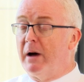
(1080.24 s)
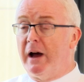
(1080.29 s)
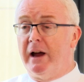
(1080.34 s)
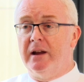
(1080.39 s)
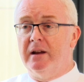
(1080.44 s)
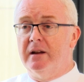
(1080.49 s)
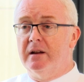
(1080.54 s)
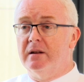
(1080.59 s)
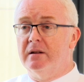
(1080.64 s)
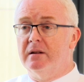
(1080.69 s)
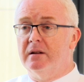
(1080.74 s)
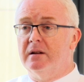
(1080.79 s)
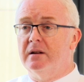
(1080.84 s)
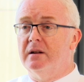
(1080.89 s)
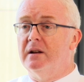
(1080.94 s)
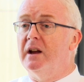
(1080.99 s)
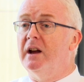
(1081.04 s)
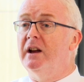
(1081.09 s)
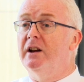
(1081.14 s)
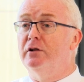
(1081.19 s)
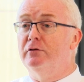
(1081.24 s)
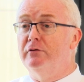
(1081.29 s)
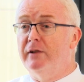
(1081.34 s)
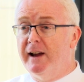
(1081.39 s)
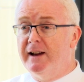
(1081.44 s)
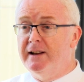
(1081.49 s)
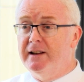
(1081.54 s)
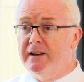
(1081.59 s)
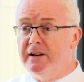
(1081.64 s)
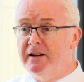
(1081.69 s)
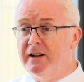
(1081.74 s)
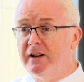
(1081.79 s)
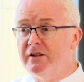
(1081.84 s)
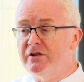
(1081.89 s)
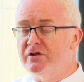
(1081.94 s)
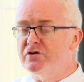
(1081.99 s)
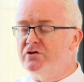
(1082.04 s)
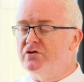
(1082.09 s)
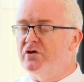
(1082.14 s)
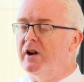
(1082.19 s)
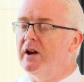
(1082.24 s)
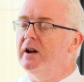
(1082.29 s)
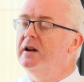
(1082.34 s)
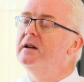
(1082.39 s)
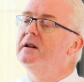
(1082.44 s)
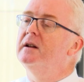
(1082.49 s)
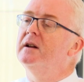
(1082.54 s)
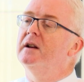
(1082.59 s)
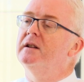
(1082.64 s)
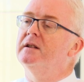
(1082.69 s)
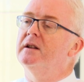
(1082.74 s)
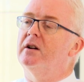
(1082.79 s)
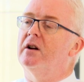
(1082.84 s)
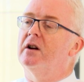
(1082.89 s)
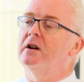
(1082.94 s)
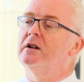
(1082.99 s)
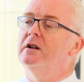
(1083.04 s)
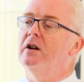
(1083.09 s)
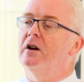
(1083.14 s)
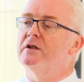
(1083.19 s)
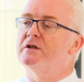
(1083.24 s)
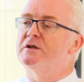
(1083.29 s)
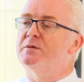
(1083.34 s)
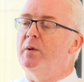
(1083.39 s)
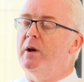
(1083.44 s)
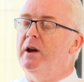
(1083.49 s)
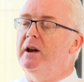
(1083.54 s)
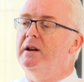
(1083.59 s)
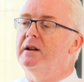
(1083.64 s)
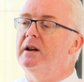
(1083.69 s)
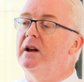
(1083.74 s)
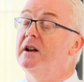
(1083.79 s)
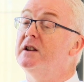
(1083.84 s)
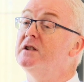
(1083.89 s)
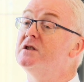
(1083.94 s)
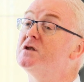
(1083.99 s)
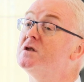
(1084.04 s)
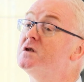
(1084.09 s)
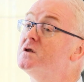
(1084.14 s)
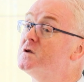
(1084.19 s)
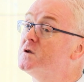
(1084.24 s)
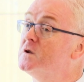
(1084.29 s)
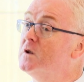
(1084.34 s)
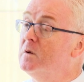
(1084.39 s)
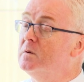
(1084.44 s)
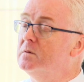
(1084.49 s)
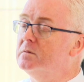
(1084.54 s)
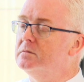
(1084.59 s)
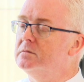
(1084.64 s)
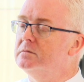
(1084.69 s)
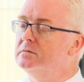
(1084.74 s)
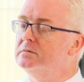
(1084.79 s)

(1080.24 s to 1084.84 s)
bank in a regulated industry that our clock speed is slow.